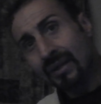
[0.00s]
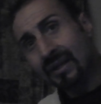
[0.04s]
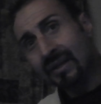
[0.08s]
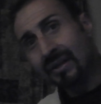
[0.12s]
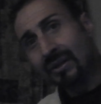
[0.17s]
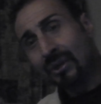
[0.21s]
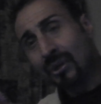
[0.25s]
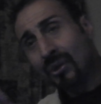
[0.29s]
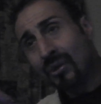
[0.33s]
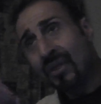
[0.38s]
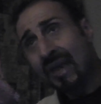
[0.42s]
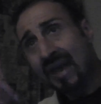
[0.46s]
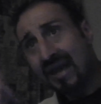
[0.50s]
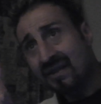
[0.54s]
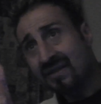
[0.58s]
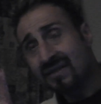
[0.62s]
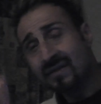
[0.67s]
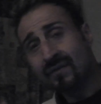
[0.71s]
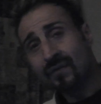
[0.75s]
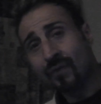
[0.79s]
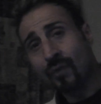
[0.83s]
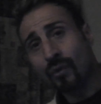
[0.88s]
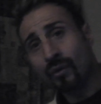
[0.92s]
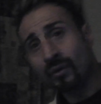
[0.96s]
in
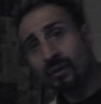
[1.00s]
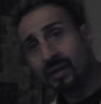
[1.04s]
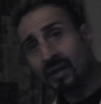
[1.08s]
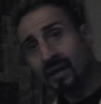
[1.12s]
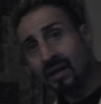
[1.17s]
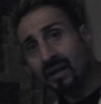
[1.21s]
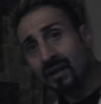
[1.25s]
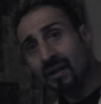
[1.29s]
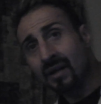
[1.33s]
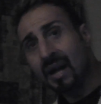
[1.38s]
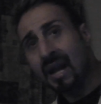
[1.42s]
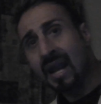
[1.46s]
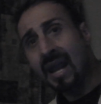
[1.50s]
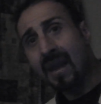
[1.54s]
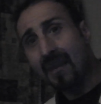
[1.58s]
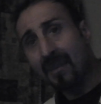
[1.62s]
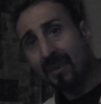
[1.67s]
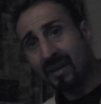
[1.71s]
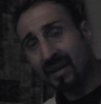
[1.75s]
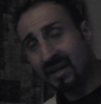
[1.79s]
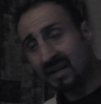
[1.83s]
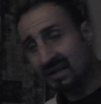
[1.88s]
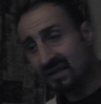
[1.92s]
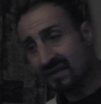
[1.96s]
2014
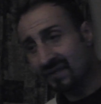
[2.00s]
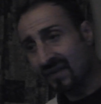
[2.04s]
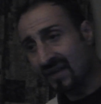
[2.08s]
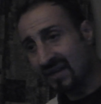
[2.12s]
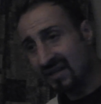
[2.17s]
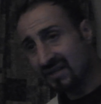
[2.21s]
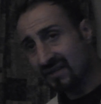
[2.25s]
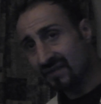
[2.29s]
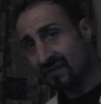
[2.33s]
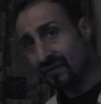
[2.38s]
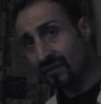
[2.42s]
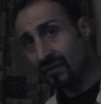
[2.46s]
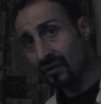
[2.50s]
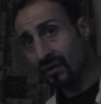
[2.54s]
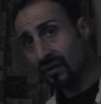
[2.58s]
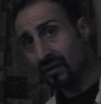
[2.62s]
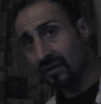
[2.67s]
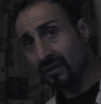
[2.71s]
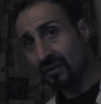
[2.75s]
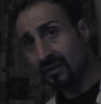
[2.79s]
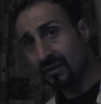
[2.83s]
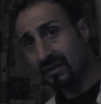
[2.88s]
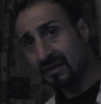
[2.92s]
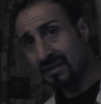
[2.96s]
Lebanese Festival,
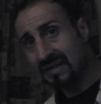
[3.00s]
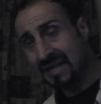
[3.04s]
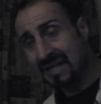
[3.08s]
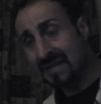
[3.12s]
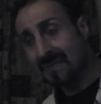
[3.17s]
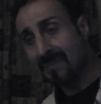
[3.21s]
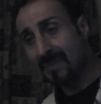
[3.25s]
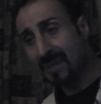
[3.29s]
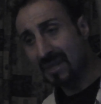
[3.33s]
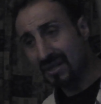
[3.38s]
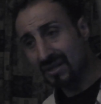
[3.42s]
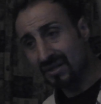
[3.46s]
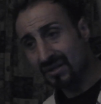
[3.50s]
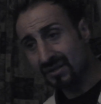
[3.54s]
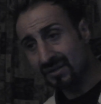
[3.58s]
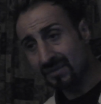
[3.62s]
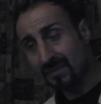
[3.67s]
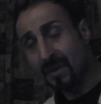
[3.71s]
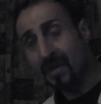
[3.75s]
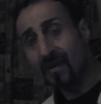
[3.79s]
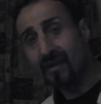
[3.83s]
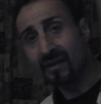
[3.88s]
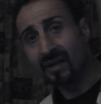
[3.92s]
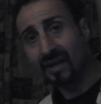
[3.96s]
St. Peter's
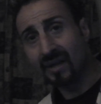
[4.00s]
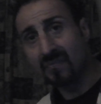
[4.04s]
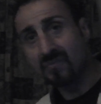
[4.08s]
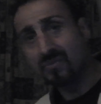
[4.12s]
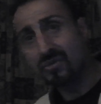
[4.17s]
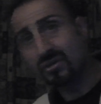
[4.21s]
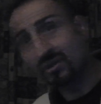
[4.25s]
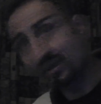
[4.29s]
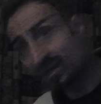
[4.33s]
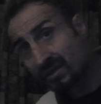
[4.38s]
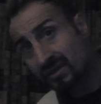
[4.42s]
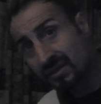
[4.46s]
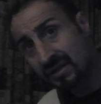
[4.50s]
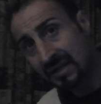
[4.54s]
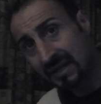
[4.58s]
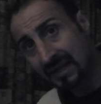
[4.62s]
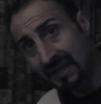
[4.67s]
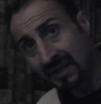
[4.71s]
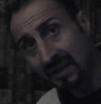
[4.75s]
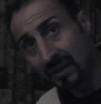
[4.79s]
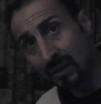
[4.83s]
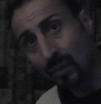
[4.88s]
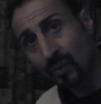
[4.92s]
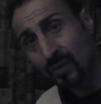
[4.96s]
Maritime Church
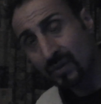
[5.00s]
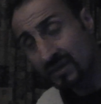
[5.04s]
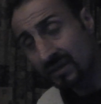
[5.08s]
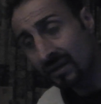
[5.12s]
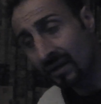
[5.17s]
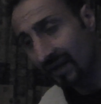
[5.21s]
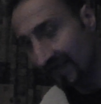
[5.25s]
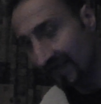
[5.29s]
in Windsor,